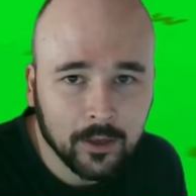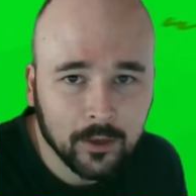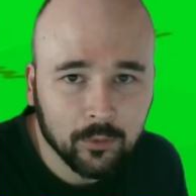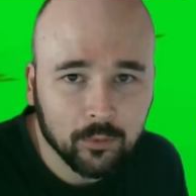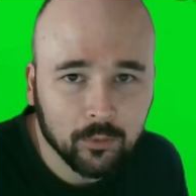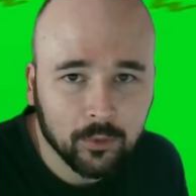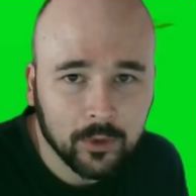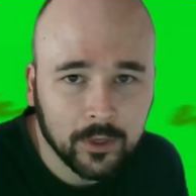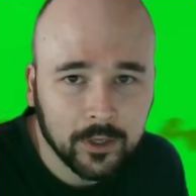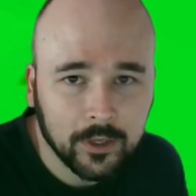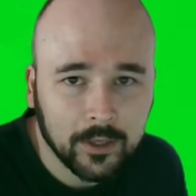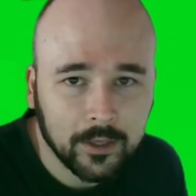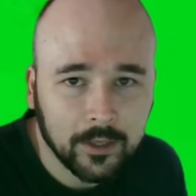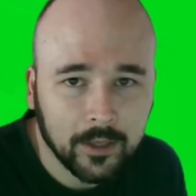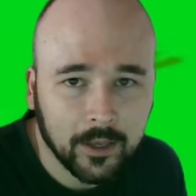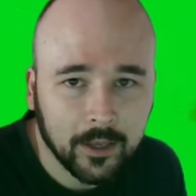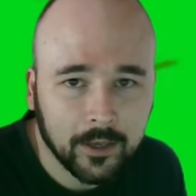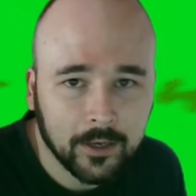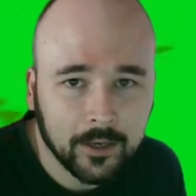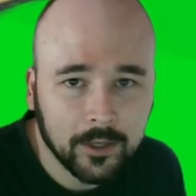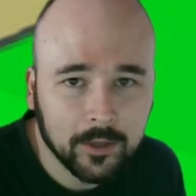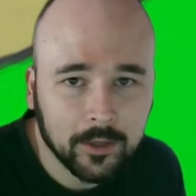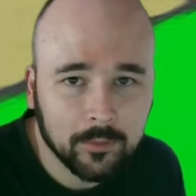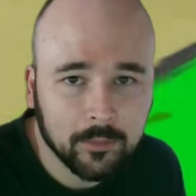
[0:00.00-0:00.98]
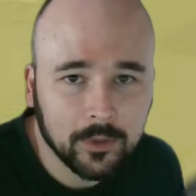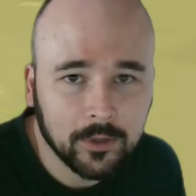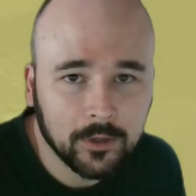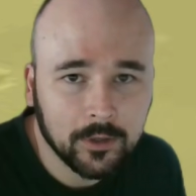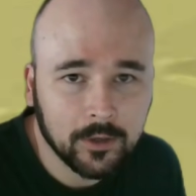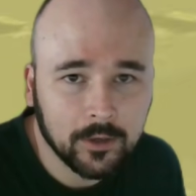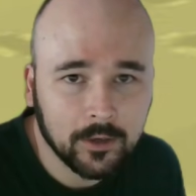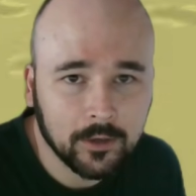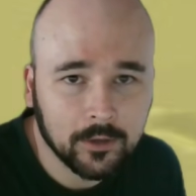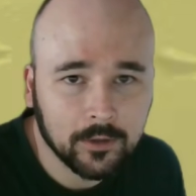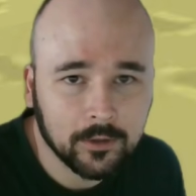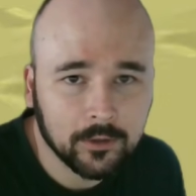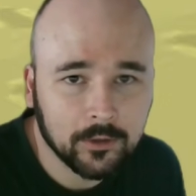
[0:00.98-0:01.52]
we
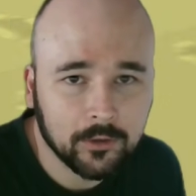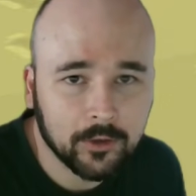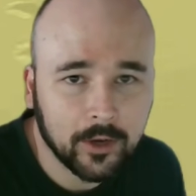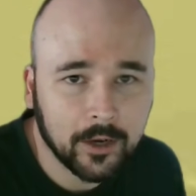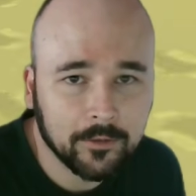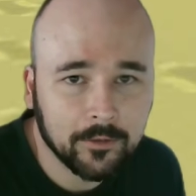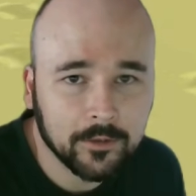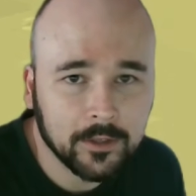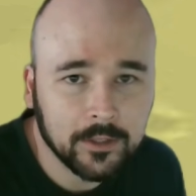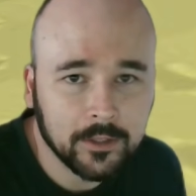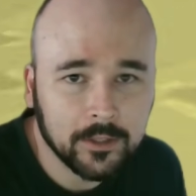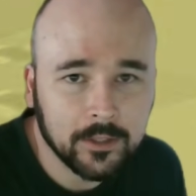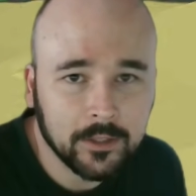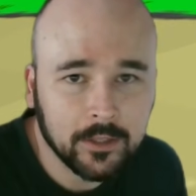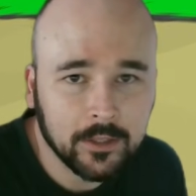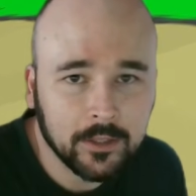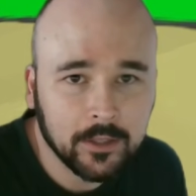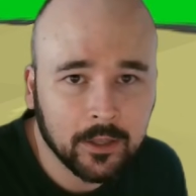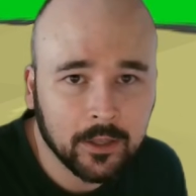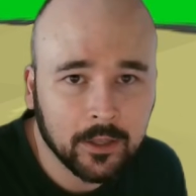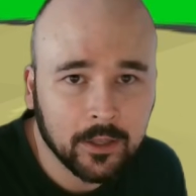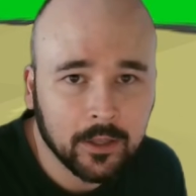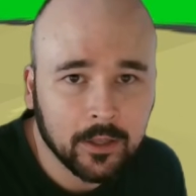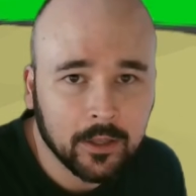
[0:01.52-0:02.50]
enable gravity